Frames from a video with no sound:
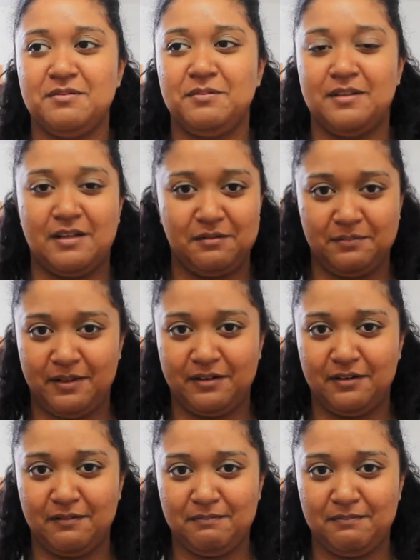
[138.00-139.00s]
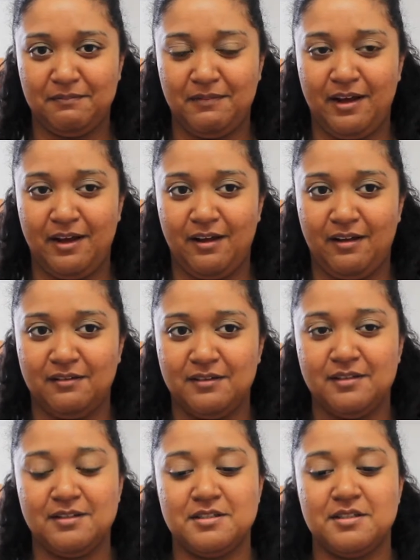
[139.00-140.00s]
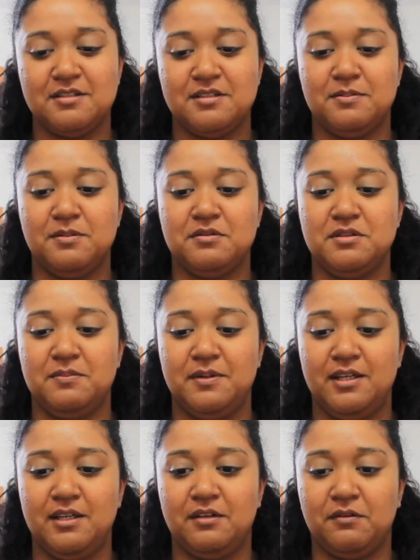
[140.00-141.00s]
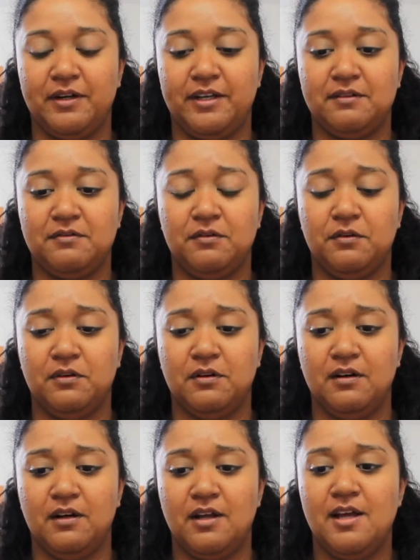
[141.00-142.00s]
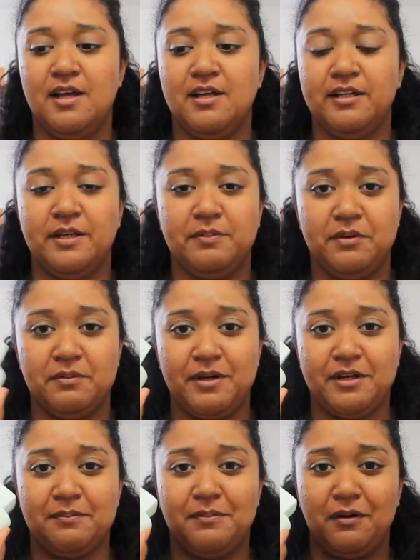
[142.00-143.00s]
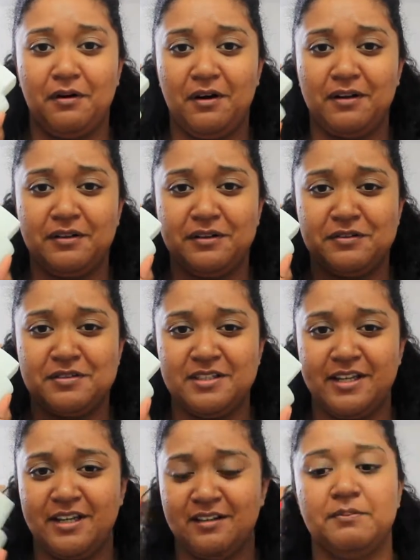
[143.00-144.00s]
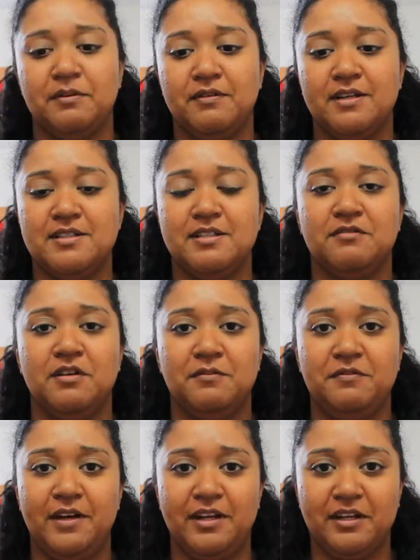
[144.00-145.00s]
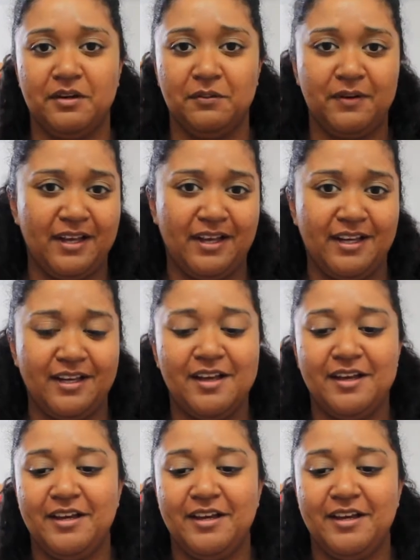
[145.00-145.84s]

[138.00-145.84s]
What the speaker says: without makeup. And this is supposed to be great for keeping your makeup on your skin. It prevents it from fading away.